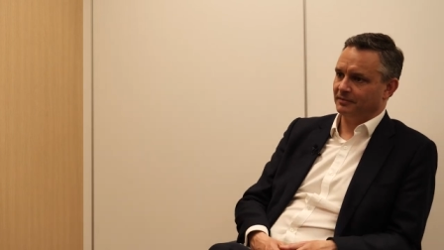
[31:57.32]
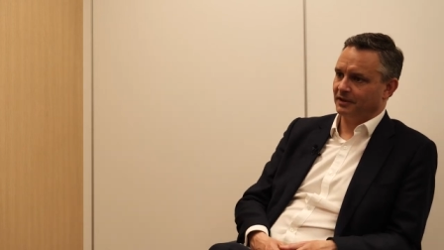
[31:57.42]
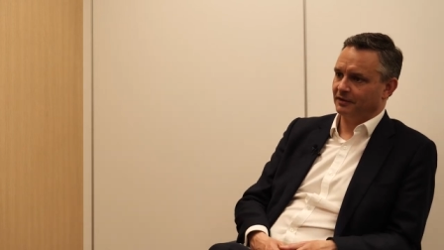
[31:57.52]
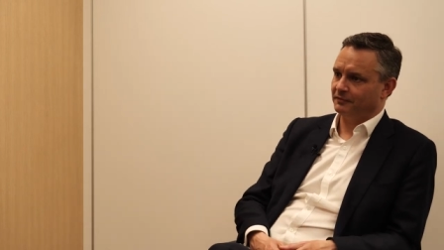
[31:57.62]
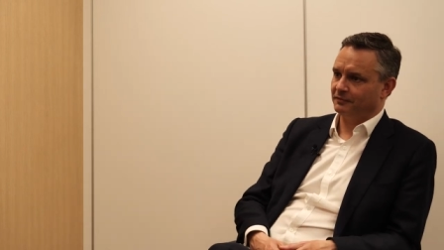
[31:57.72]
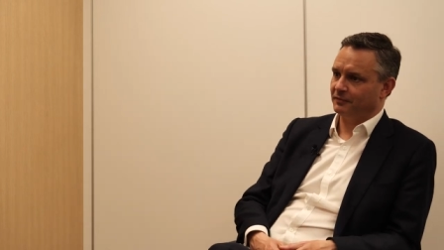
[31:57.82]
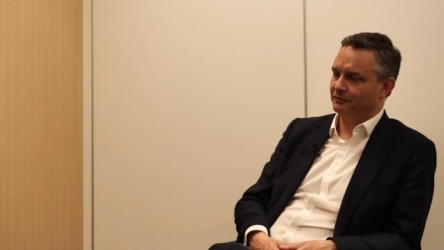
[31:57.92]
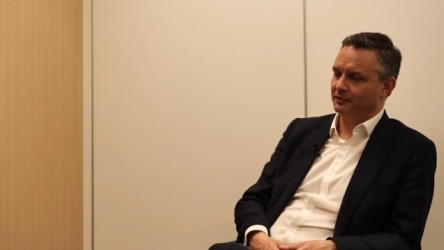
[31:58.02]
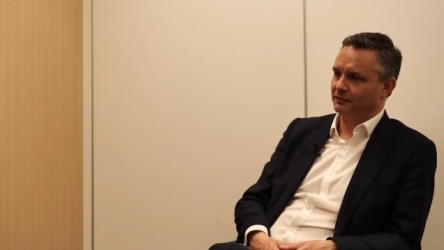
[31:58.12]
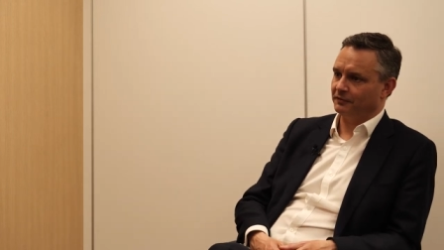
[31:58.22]
kind of
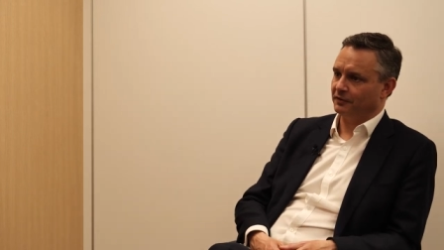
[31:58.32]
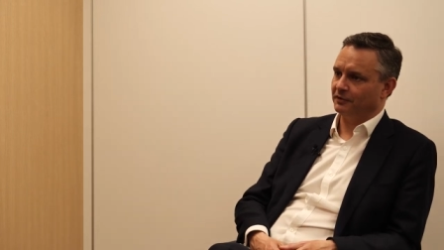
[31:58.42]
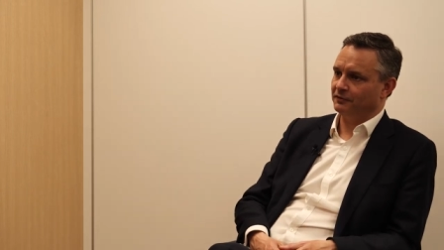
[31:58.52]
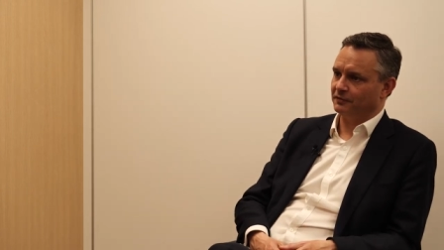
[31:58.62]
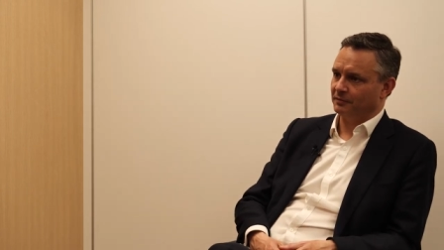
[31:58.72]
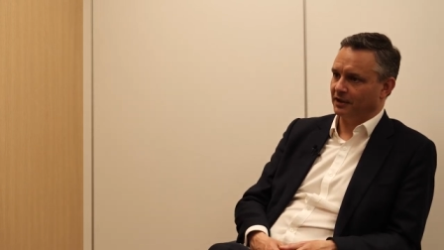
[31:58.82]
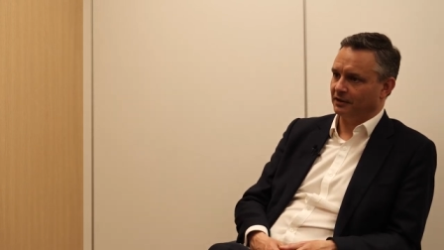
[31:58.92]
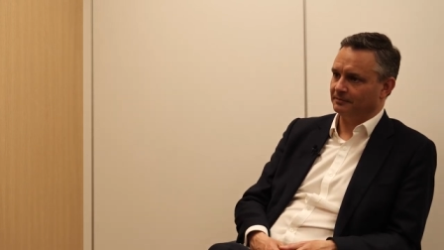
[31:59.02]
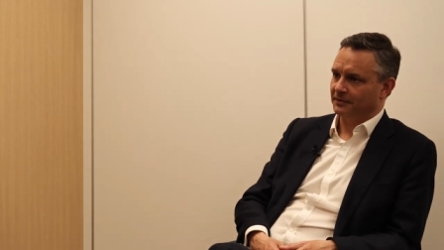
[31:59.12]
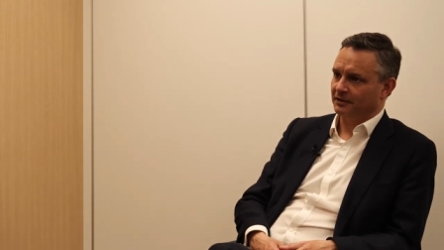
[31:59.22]
we've never varied from
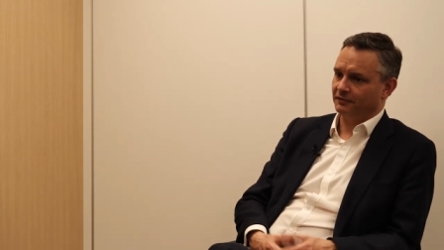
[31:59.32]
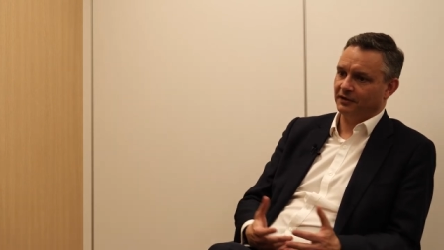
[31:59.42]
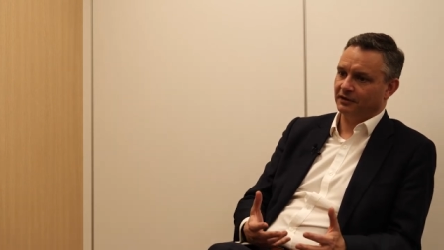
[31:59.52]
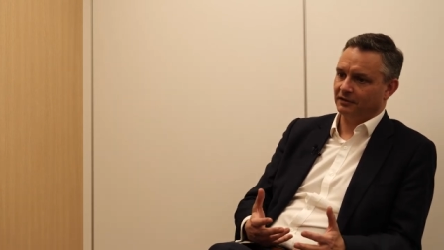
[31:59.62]
that. The fact